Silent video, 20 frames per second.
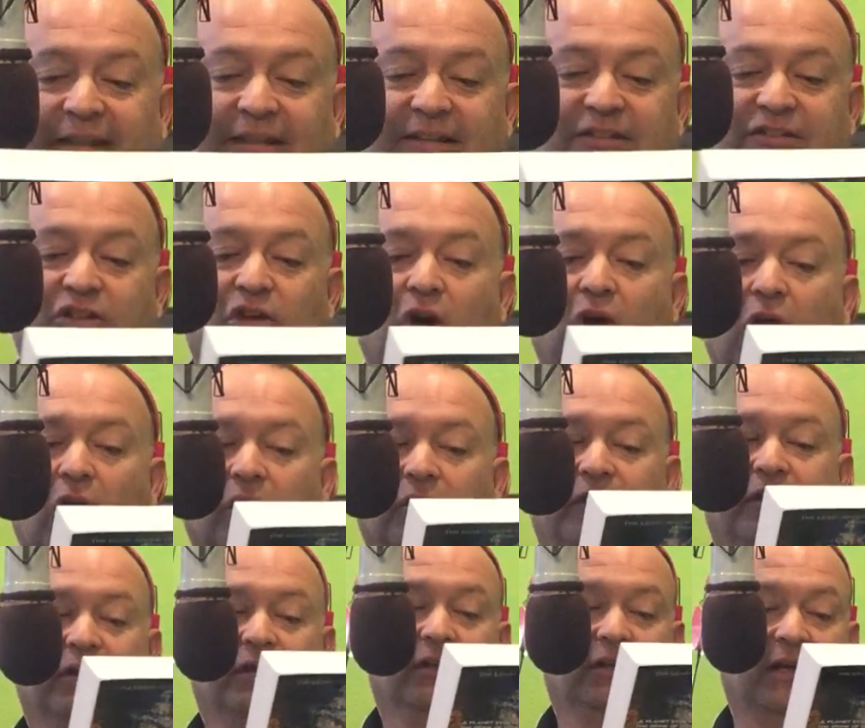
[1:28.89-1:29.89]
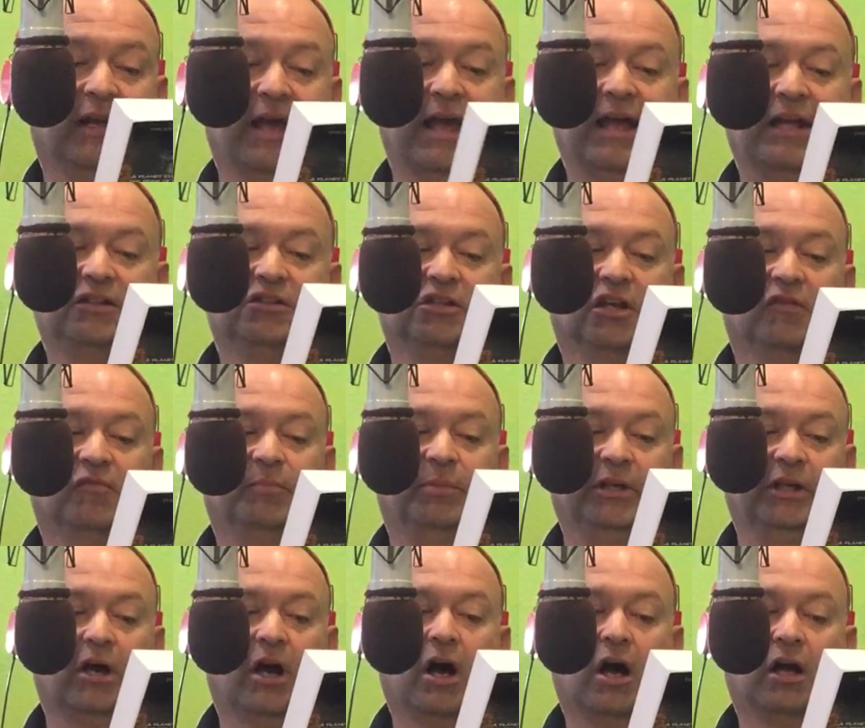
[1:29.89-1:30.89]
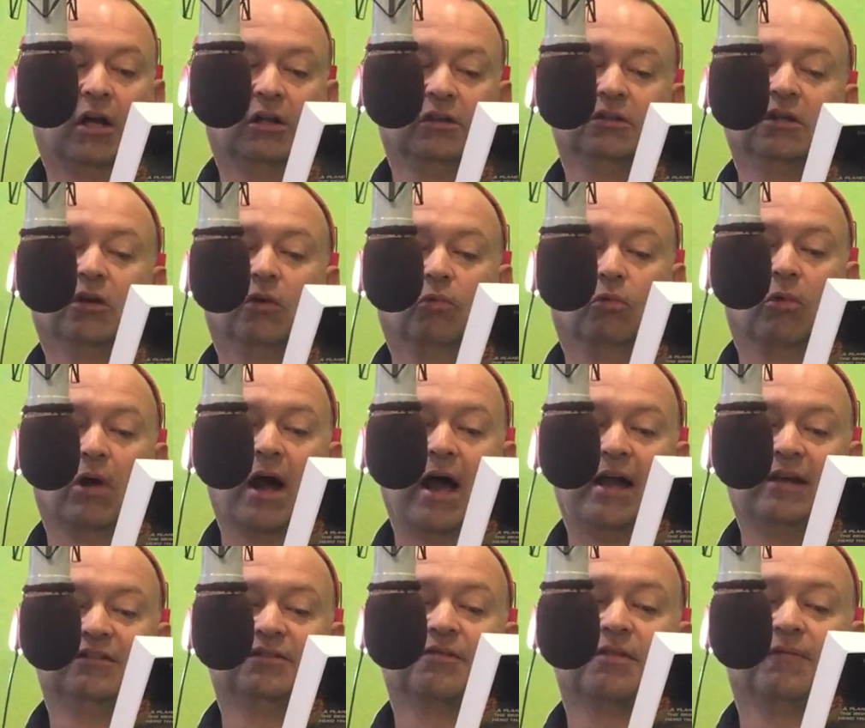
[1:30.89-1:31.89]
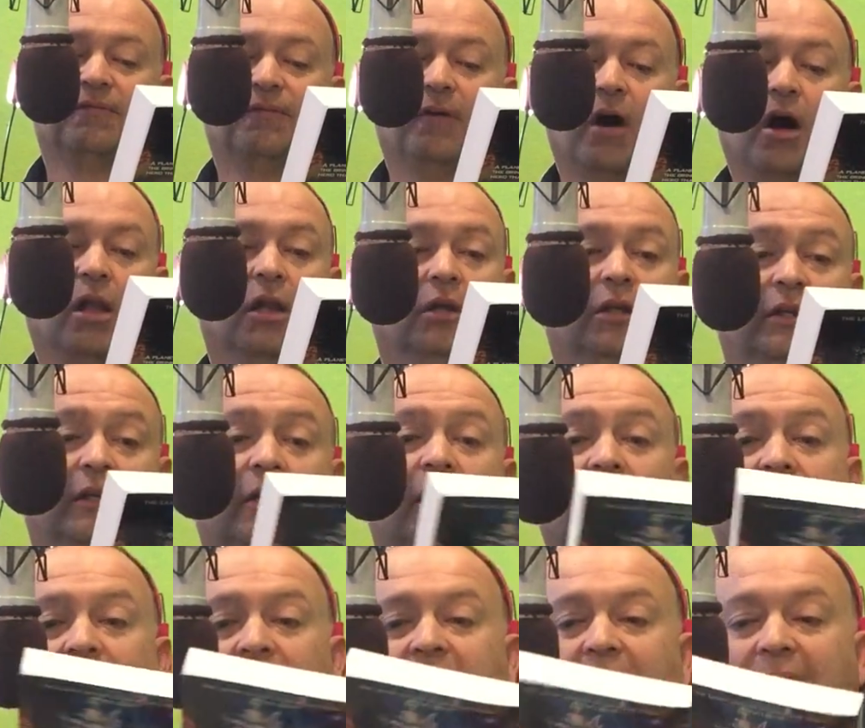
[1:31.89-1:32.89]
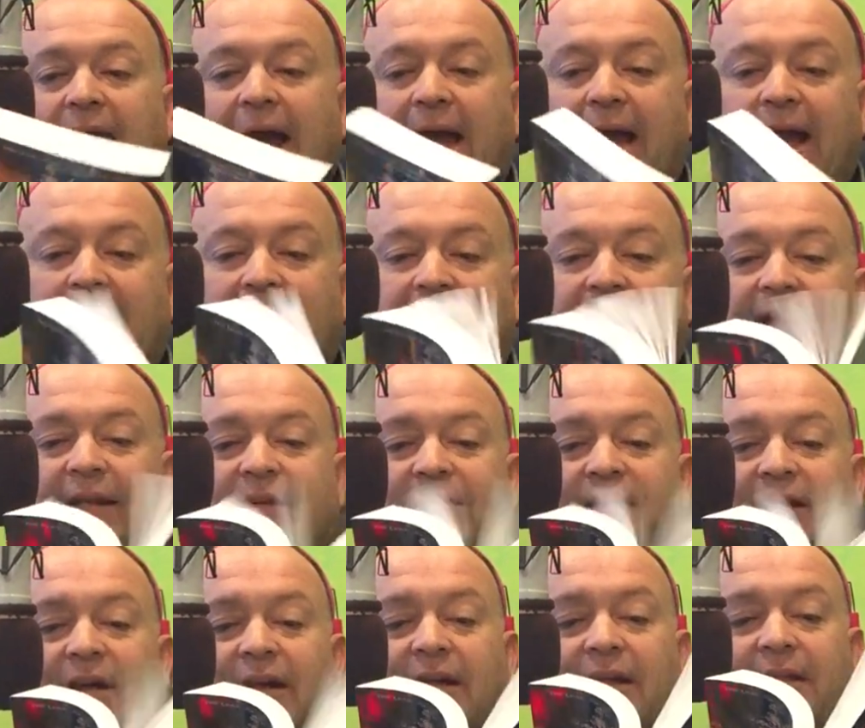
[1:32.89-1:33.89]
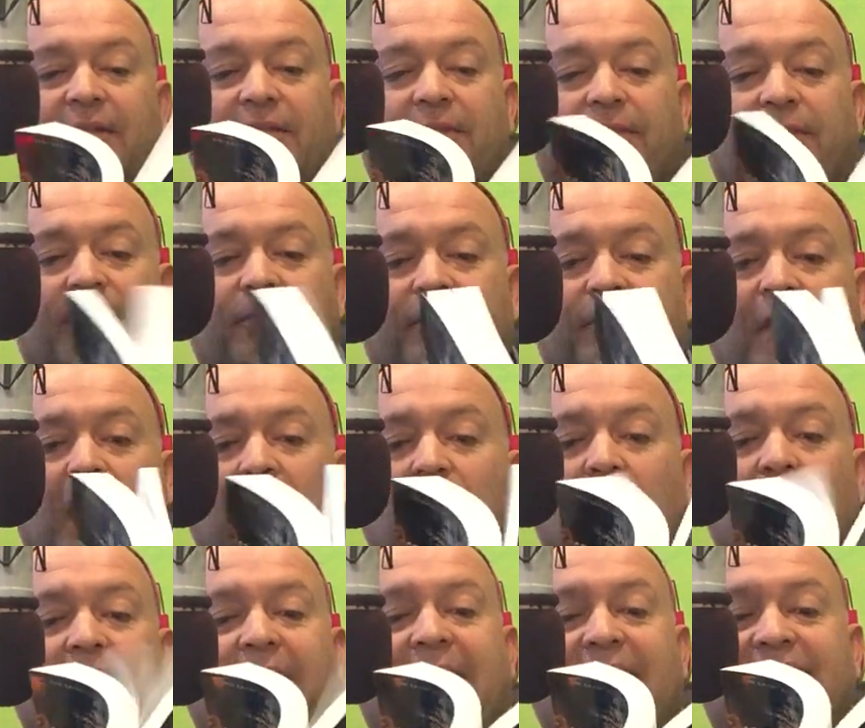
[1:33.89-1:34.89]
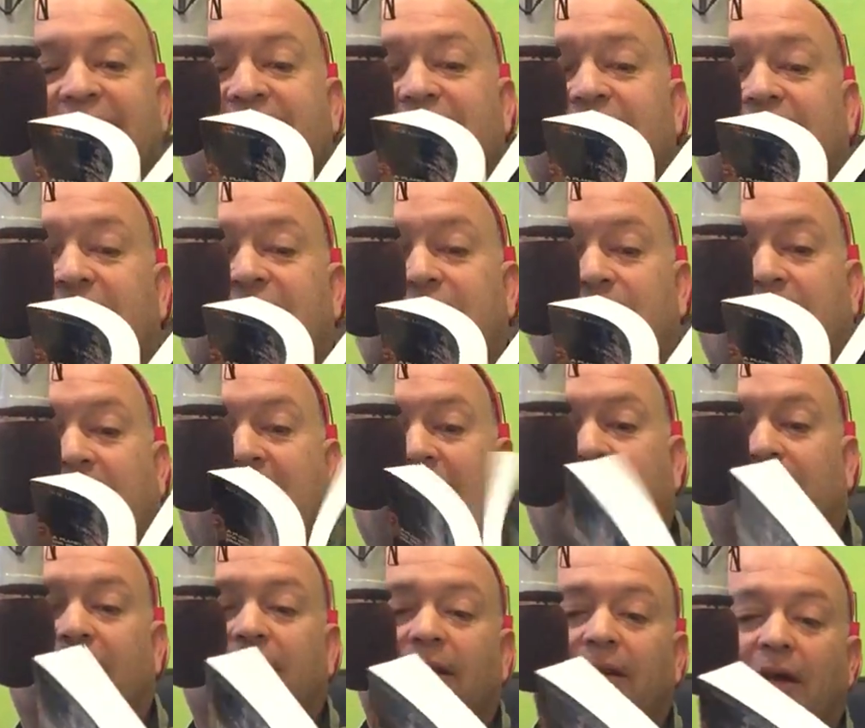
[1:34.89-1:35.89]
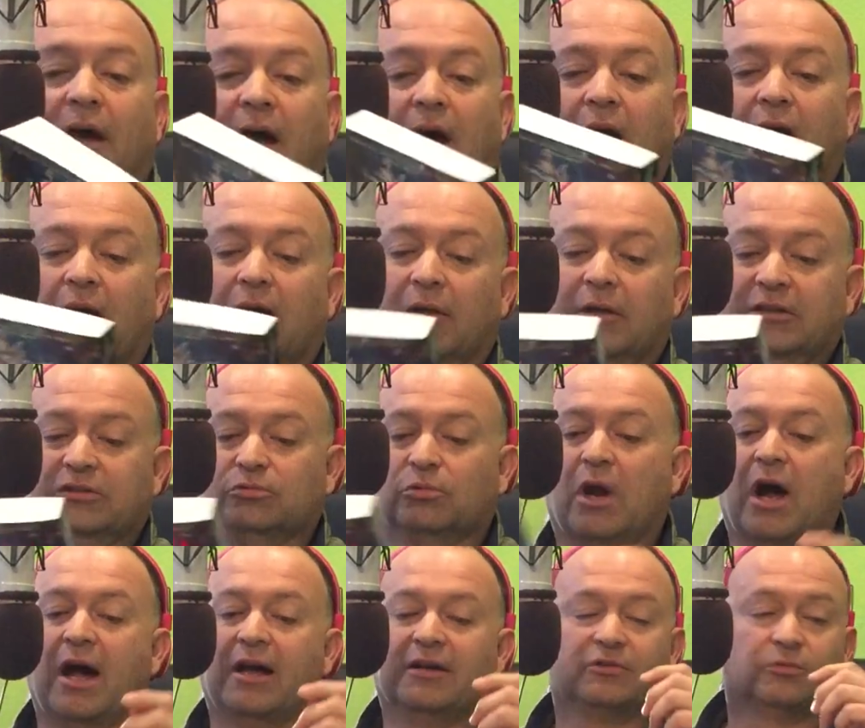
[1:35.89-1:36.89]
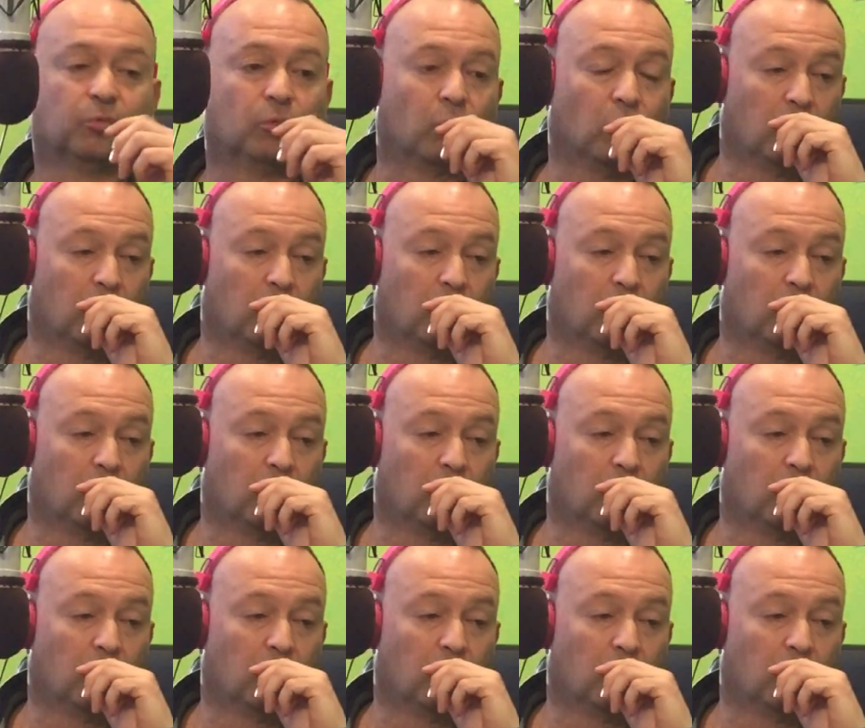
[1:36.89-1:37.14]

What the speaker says: is called The Edge of Beyond, Rise of the Fallen. And not only has this man, as Raz,